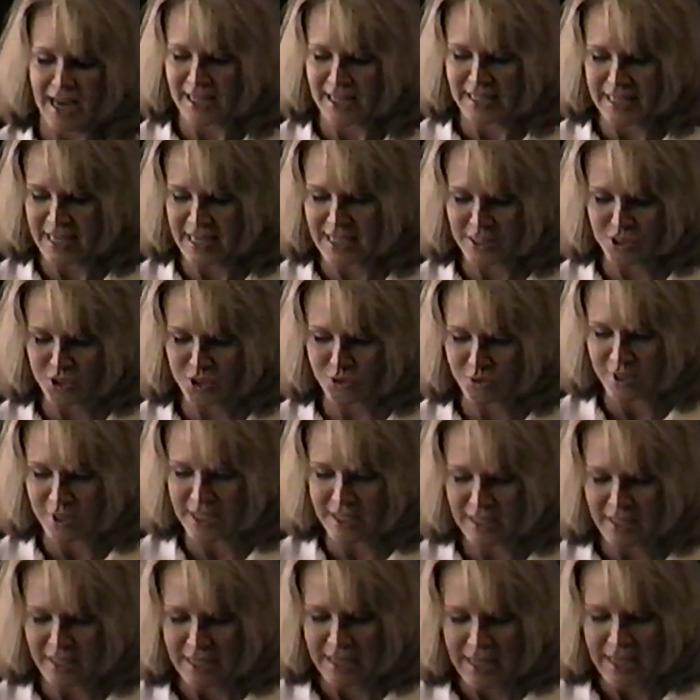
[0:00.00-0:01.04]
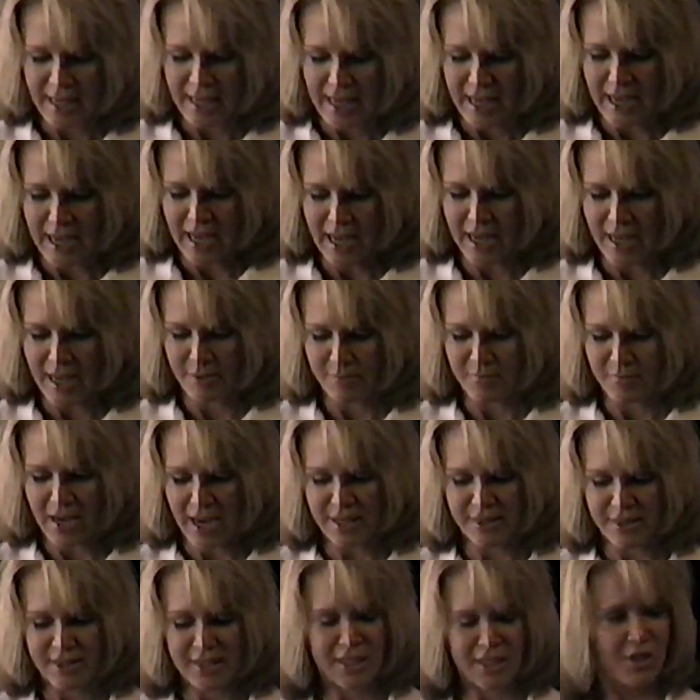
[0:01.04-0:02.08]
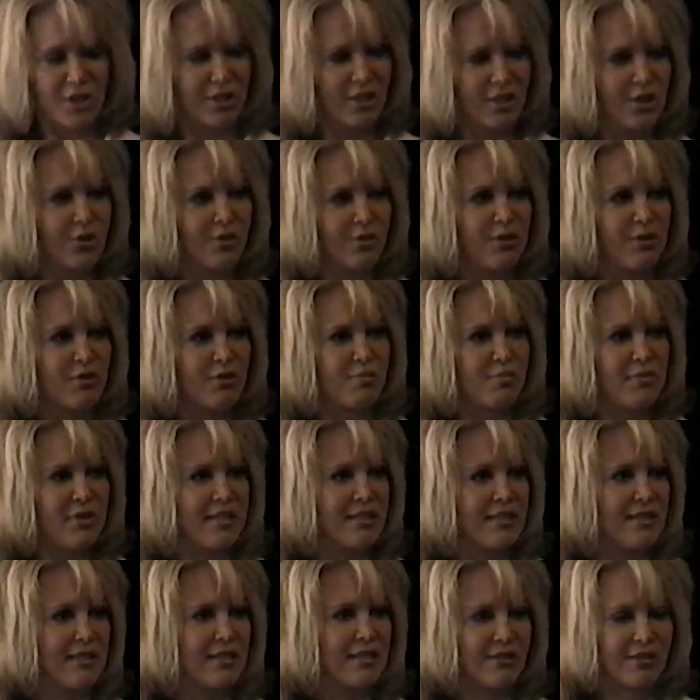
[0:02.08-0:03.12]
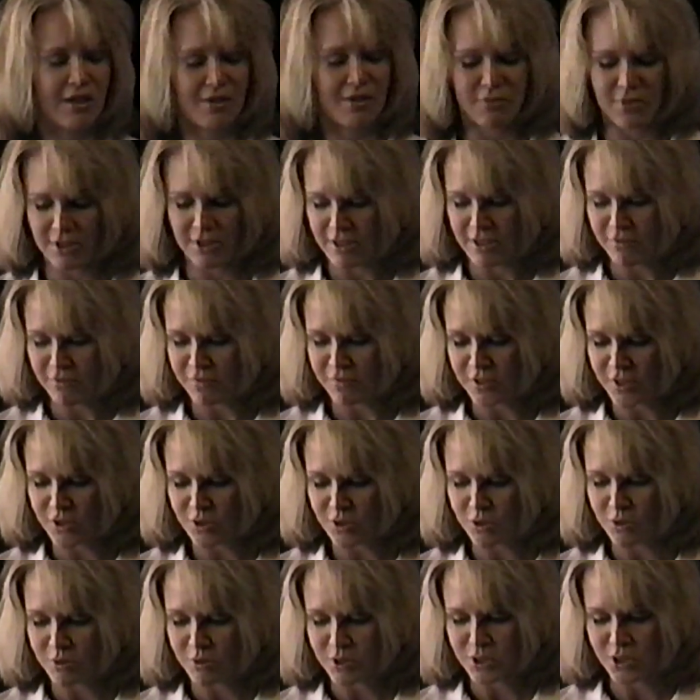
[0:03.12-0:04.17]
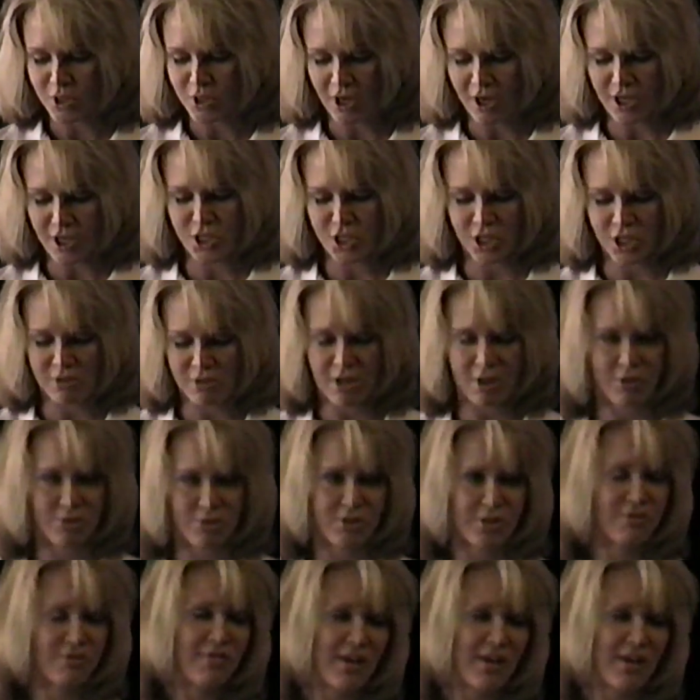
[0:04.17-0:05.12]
and history. I think you'll agree with me that there are very few talk show hosts,